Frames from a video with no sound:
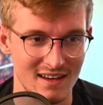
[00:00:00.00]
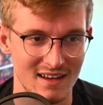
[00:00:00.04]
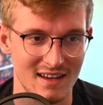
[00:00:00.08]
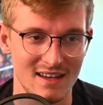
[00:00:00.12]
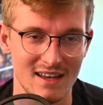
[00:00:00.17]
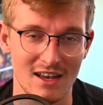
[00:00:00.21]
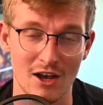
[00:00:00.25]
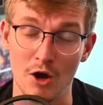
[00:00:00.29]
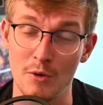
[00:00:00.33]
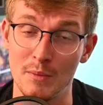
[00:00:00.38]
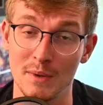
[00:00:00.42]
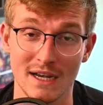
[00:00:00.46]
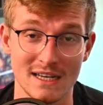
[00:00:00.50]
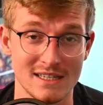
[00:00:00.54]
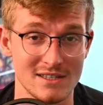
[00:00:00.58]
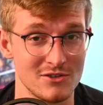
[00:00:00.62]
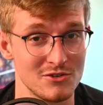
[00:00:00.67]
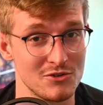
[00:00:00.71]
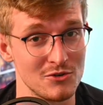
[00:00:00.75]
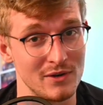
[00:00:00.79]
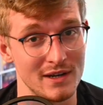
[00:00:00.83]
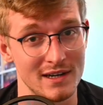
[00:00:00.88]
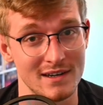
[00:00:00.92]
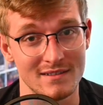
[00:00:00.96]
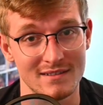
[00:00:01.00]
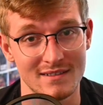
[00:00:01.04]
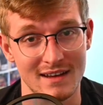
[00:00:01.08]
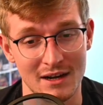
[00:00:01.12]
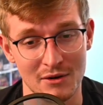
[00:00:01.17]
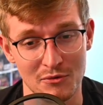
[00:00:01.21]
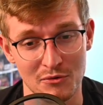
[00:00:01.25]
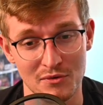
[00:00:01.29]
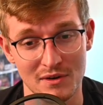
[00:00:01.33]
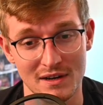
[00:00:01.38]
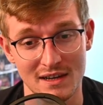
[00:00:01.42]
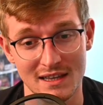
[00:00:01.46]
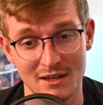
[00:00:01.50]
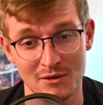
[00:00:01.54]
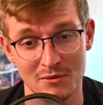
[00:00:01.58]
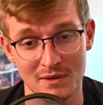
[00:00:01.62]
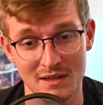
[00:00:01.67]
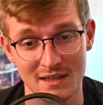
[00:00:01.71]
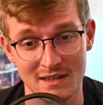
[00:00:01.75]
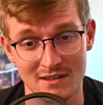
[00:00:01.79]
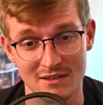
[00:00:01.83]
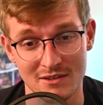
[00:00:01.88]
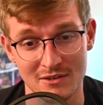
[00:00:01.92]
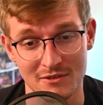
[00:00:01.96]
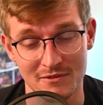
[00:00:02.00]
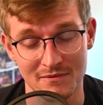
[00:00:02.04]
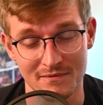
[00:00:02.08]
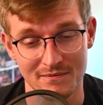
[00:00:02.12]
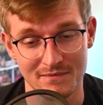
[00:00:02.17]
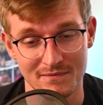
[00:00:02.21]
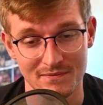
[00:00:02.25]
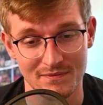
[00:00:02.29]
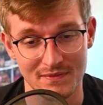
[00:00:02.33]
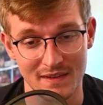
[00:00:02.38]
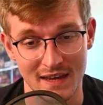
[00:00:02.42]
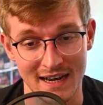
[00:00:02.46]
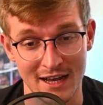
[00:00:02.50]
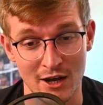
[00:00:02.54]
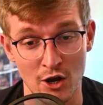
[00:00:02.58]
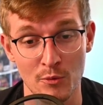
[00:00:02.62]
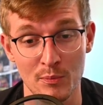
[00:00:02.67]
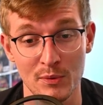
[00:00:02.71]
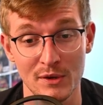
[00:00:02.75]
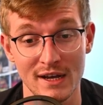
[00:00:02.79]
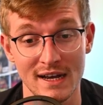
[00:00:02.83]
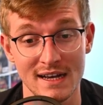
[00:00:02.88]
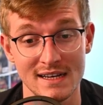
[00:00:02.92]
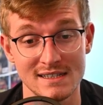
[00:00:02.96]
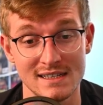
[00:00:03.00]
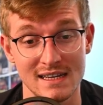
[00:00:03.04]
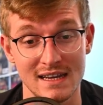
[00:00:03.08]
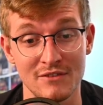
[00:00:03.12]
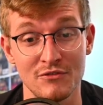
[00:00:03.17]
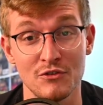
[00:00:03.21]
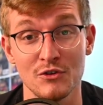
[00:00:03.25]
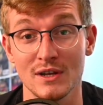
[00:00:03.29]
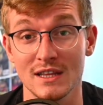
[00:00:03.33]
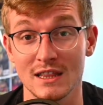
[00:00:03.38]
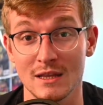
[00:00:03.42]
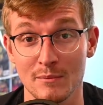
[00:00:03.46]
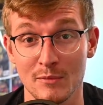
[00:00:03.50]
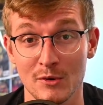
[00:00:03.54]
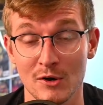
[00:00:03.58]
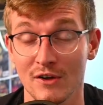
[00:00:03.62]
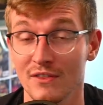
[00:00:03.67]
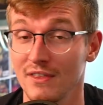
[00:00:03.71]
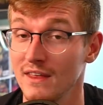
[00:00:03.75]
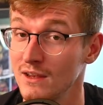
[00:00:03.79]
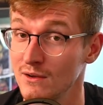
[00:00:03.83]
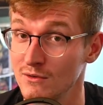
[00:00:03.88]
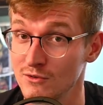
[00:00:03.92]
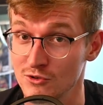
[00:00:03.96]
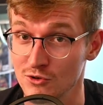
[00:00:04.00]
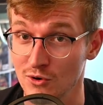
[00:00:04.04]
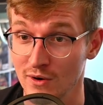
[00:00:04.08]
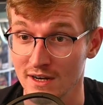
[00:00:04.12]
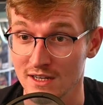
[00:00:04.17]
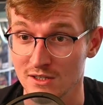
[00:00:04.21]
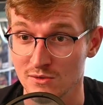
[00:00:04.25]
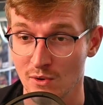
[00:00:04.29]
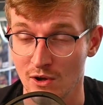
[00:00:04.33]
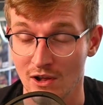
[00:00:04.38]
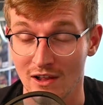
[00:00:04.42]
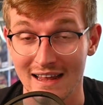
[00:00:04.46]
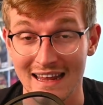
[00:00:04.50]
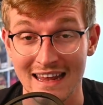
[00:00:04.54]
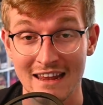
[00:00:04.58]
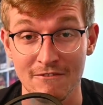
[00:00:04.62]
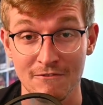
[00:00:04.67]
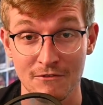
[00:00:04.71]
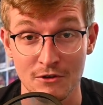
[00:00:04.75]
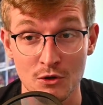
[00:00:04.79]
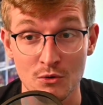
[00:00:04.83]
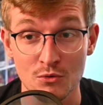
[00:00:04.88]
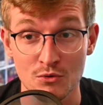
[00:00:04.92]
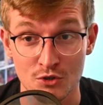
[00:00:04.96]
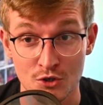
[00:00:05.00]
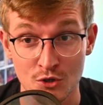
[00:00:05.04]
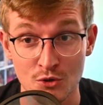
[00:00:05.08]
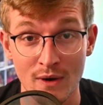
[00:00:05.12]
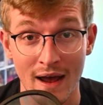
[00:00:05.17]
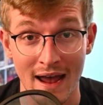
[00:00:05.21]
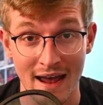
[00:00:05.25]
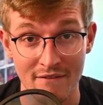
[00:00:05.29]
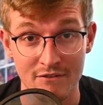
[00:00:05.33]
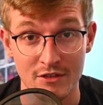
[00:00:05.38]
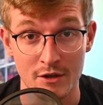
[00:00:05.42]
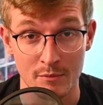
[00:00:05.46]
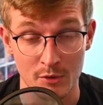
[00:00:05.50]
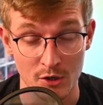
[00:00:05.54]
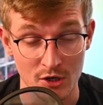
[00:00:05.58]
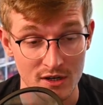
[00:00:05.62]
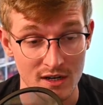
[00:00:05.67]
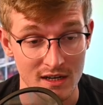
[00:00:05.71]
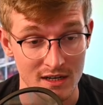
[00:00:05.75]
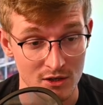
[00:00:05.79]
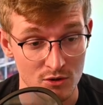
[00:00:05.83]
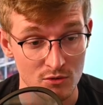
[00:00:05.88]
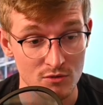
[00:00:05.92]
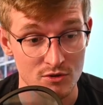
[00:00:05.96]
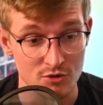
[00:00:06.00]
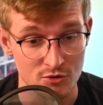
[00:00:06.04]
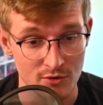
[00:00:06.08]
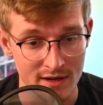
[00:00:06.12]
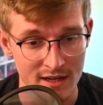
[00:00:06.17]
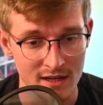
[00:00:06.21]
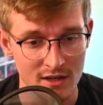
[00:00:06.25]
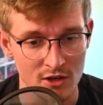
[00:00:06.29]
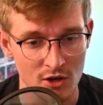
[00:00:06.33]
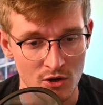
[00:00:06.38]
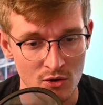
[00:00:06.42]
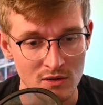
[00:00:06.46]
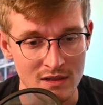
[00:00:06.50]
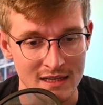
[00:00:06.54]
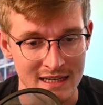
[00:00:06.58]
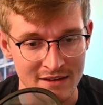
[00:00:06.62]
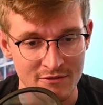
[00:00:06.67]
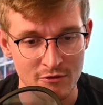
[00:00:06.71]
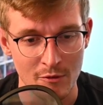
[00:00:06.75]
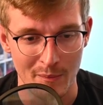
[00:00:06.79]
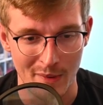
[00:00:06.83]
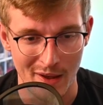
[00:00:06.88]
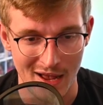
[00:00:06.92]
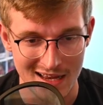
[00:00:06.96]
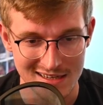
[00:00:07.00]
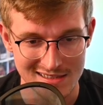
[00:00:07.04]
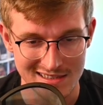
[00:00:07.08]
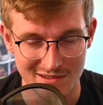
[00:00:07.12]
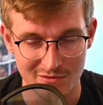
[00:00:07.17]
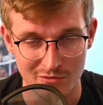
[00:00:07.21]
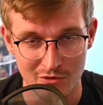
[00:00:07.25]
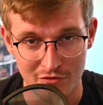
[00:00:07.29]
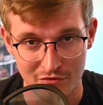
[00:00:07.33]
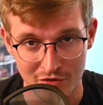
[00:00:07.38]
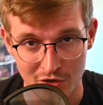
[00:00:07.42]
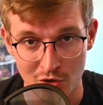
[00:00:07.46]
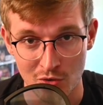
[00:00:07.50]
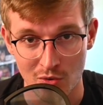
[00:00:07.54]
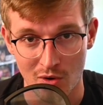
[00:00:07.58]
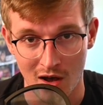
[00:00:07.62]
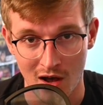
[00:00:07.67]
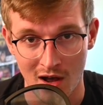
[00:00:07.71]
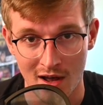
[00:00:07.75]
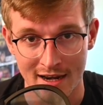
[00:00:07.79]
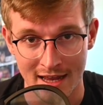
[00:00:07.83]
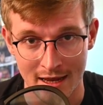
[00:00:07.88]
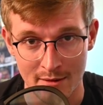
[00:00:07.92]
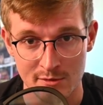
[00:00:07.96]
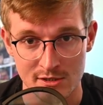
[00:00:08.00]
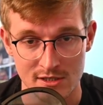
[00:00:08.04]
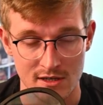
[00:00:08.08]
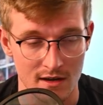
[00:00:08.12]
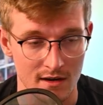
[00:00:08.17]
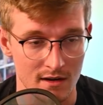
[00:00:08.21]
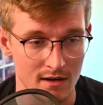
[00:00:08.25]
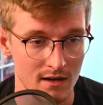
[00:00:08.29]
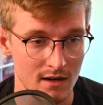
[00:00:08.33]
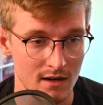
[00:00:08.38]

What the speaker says: I hope you guys enjoyed. I really, really do. And I hope you guys, if you get the book, that you enjoyed as well. If you do have the book and you enjoyed it, go leave a positive review on Amazon.